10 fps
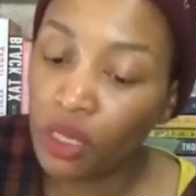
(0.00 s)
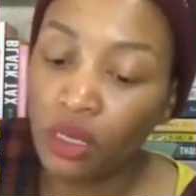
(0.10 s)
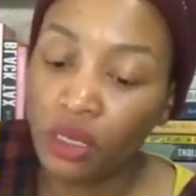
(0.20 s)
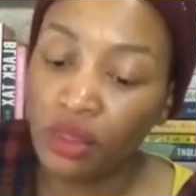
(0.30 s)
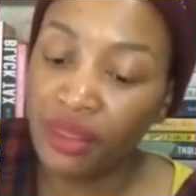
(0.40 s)

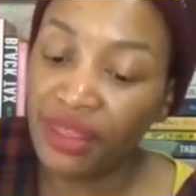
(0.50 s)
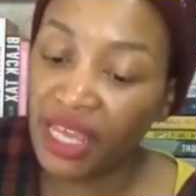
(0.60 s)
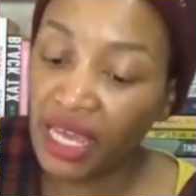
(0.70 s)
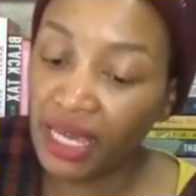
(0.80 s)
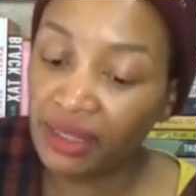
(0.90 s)
there
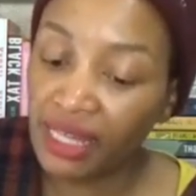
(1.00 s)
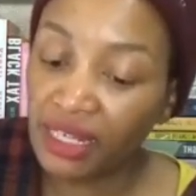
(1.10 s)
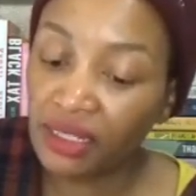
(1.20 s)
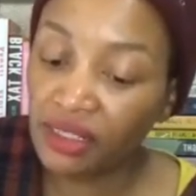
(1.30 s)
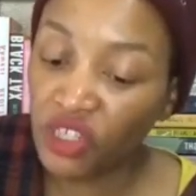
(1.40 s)
in that
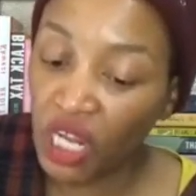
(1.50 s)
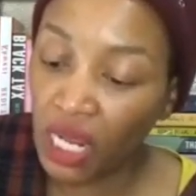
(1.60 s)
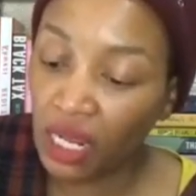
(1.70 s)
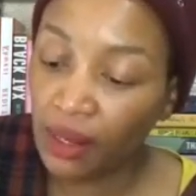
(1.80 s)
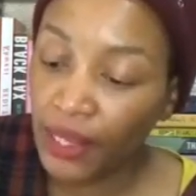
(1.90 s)
chair,
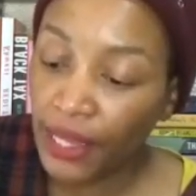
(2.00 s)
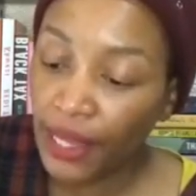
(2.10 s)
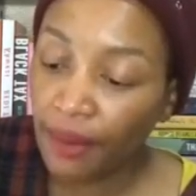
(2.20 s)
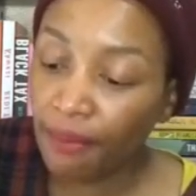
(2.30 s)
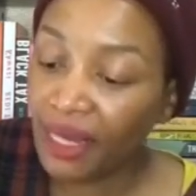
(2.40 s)

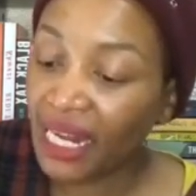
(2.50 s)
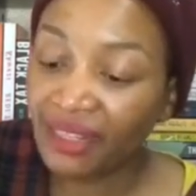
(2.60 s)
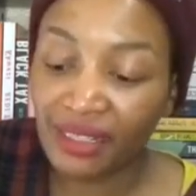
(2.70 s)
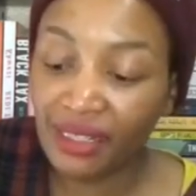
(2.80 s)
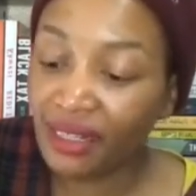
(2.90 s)
but I
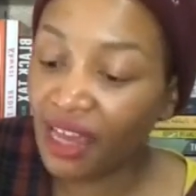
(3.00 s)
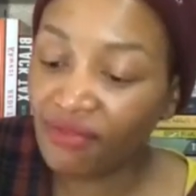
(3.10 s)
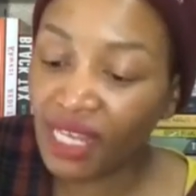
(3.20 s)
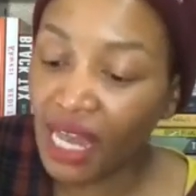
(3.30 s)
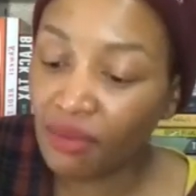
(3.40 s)
didn't have
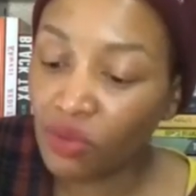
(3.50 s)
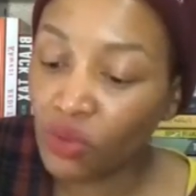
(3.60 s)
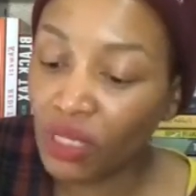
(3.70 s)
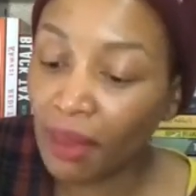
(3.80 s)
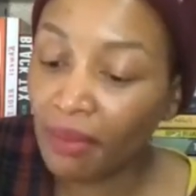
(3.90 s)
time to
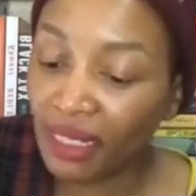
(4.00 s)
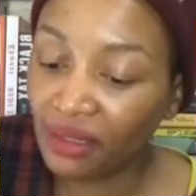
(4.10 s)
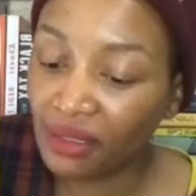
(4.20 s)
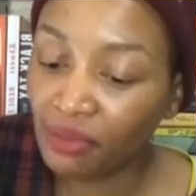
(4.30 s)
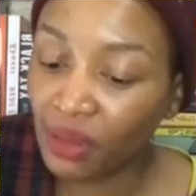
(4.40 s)
lament
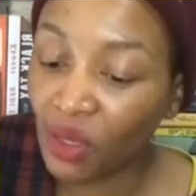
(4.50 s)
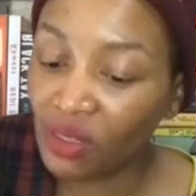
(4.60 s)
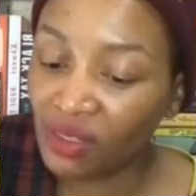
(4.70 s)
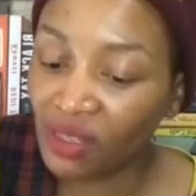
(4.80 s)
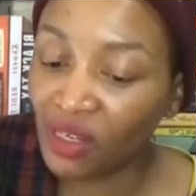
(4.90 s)
because
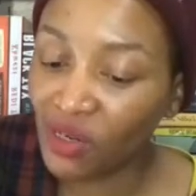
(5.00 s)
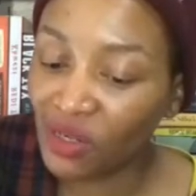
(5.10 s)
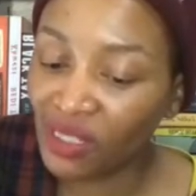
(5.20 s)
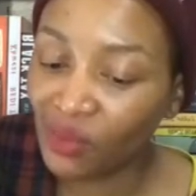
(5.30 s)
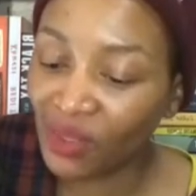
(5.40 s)
the
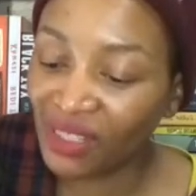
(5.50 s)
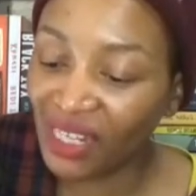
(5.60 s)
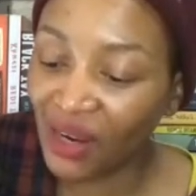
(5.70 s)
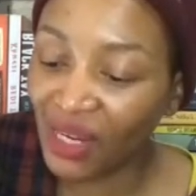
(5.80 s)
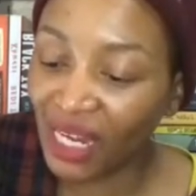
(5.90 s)
nurse was
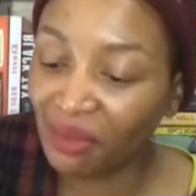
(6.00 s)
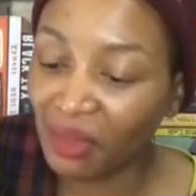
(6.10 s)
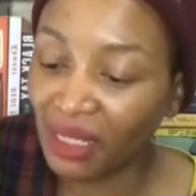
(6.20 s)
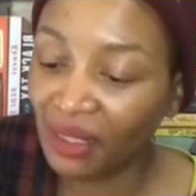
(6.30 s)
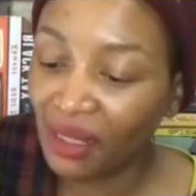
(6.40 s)
staring at me,
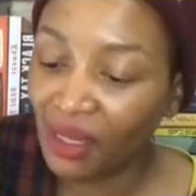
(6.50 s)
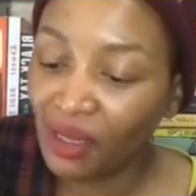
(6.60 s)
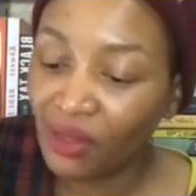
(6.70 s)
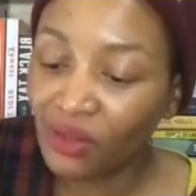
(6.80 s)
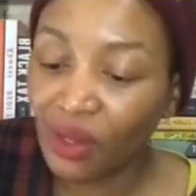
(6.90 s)

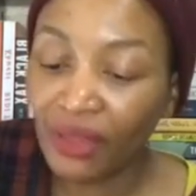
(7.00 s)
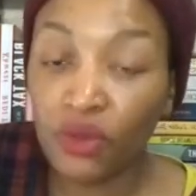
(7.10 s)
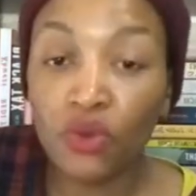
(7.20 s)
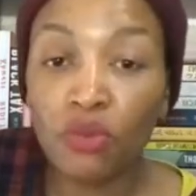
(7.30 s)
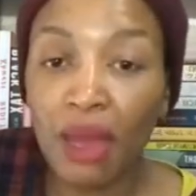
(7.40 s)
so I
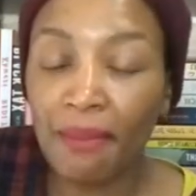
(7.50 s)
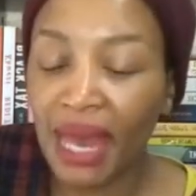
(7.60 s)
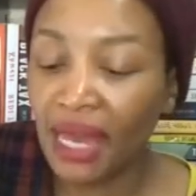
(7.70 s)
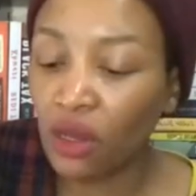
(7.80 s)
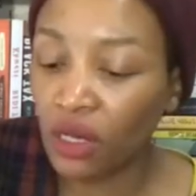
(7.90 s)
threw my
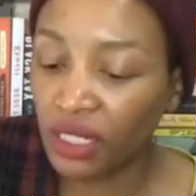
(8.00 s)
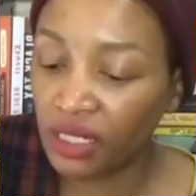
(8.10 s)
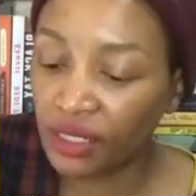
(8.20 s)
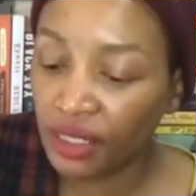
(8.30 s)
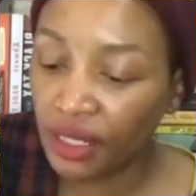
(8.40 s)
bag on it.
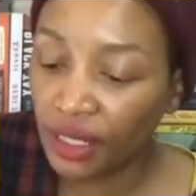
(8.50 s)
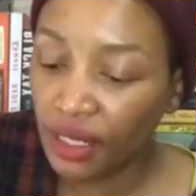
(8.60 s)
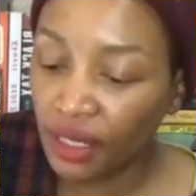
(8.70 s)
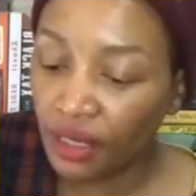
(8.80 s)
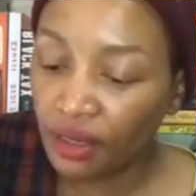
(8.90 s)

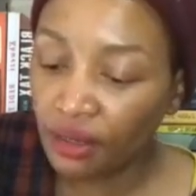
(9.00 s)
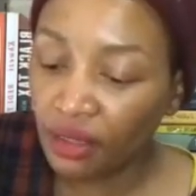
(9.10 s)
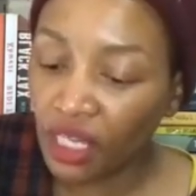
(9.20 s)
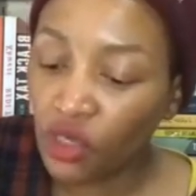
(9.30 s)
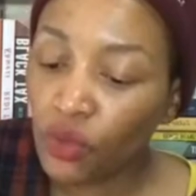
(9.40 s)
Can
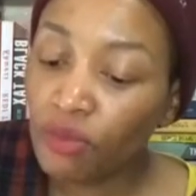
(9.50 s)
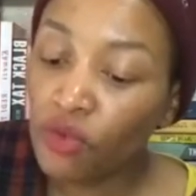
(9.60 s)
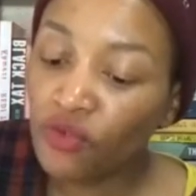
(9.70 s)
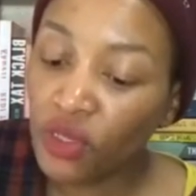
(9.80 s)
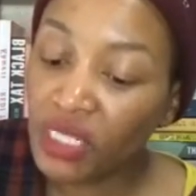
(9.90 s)
you remove
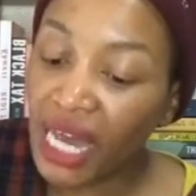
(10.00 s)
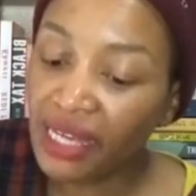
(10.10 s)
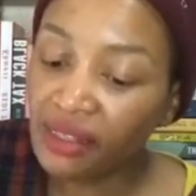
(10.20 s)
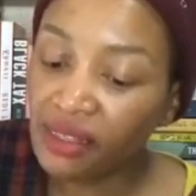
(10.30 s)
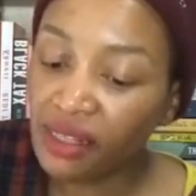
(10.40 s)
your
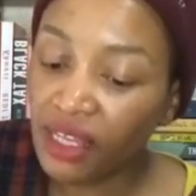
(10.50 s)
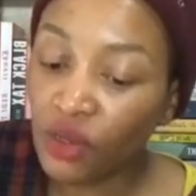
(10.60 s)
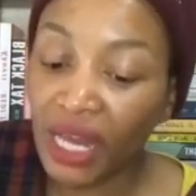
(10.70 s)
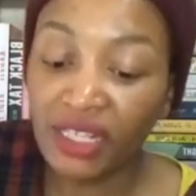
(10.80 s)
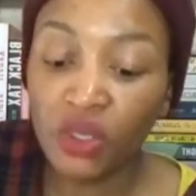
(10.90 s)
tights and your
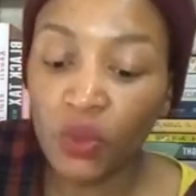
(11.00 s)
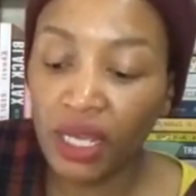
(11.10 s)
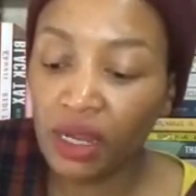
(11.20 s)
underwear